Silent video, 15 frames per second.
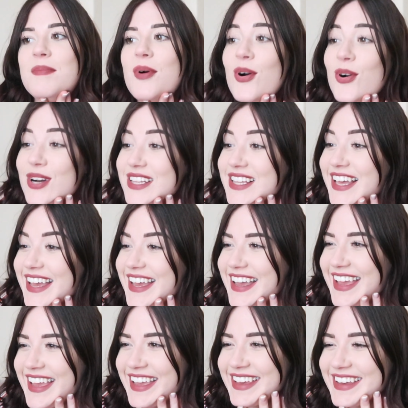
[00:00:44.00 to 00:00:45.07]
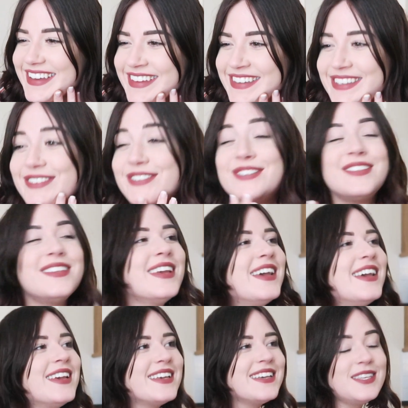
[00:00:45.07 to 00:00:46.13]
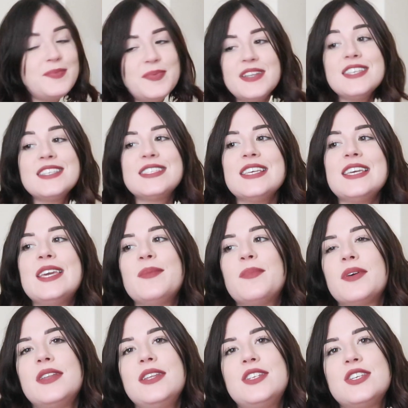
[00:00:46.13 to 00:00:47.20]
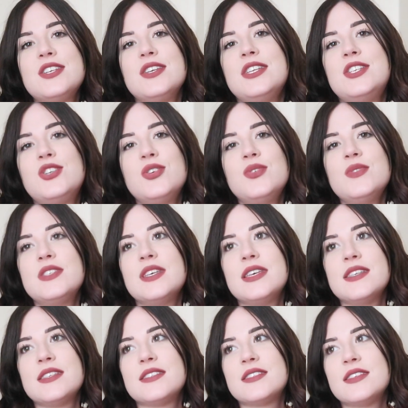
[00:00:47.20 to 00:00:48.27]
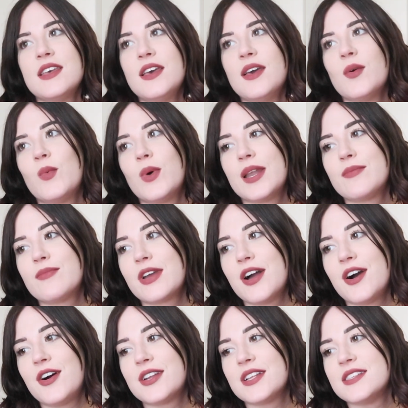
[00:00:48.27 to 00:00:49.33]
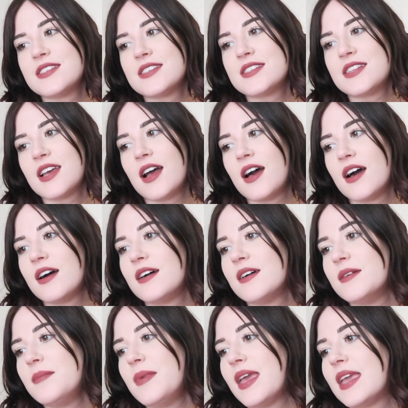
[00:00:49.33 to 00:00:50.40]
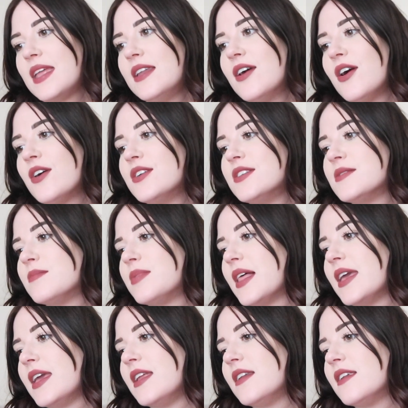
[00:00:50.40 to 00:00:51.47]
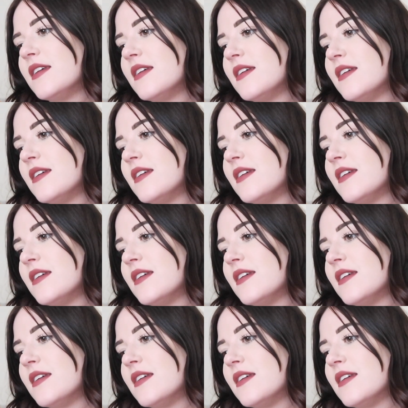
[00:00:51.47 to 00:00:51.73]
Mowgli, he, has been asleep and he, he chooses when I'm recording to start making noise and playing.